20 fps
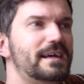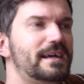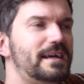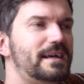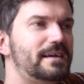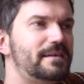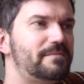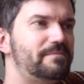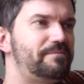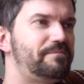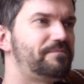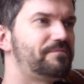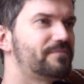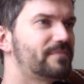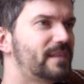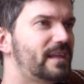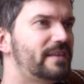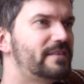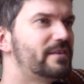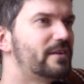And
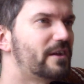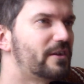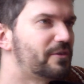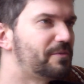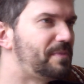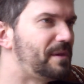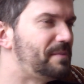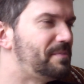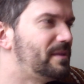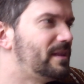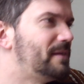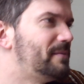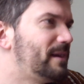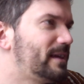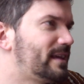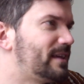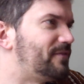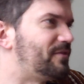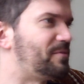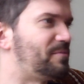there are other people I
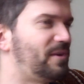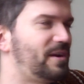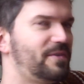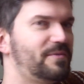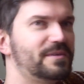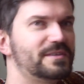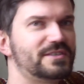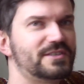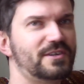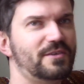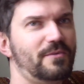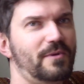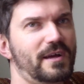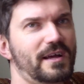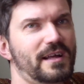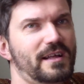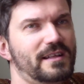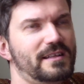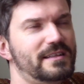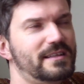might give a break once in a
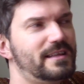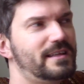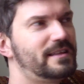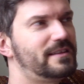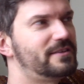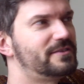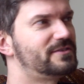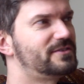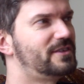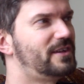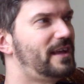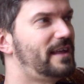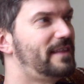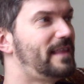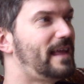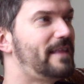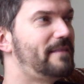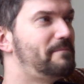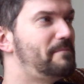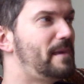while, and
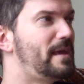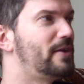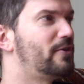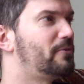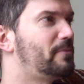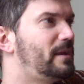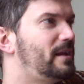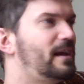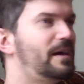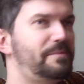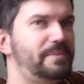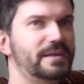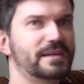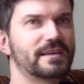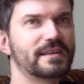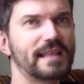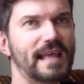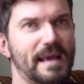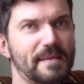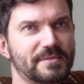and that may or may not be
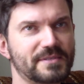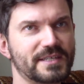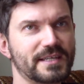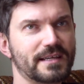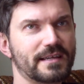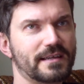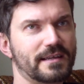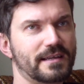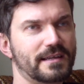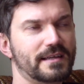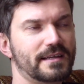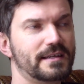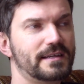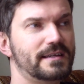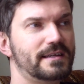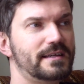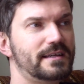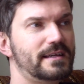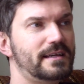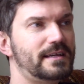collapsing.
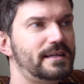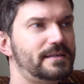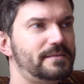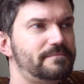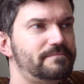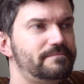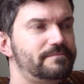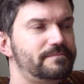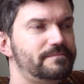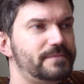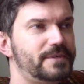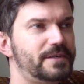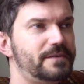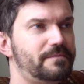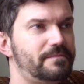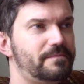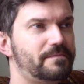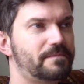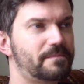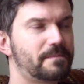Yeah.
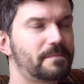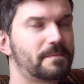